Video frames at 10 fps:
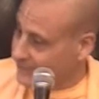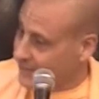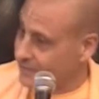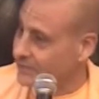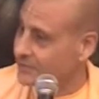
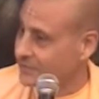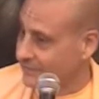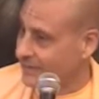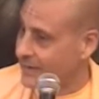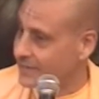got in
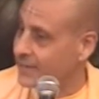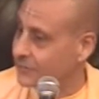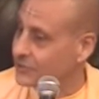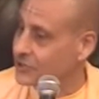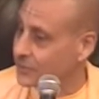
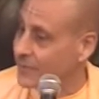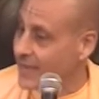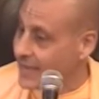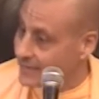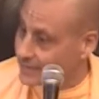contact with some
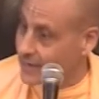hay, it